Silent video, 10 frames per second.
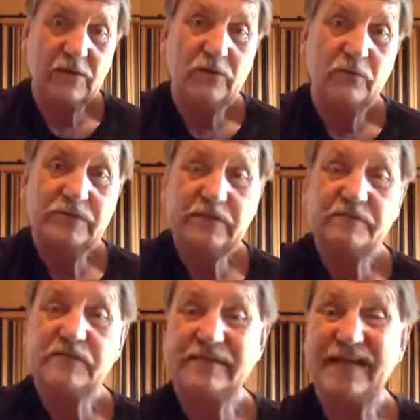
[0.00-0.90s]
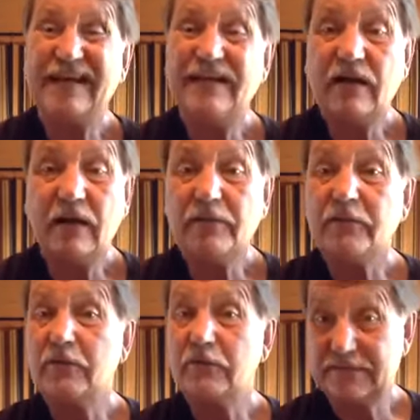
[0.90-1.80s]
which gives us
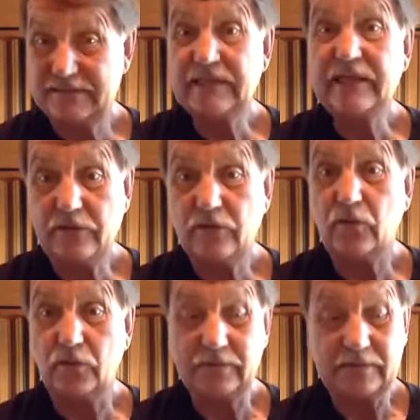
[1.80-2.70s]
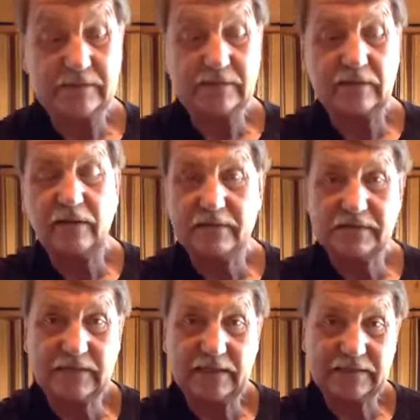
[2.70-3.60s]
another D chord. This is
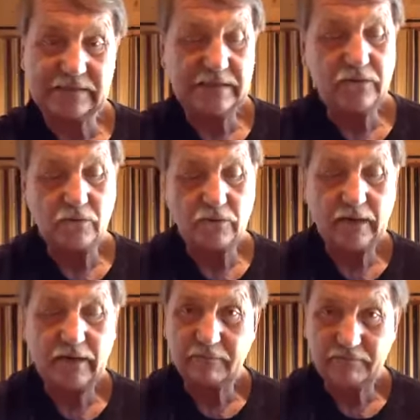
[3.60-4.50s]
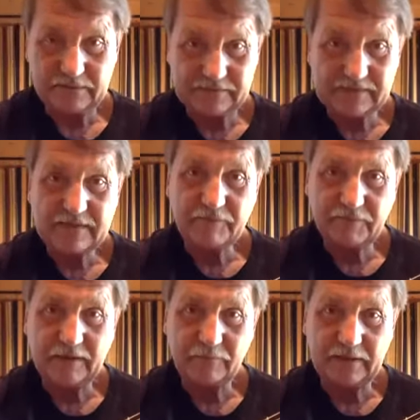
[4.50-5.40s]
like a D chord out of the C
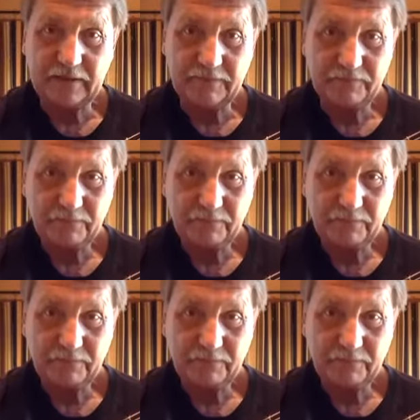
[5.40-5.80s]
family.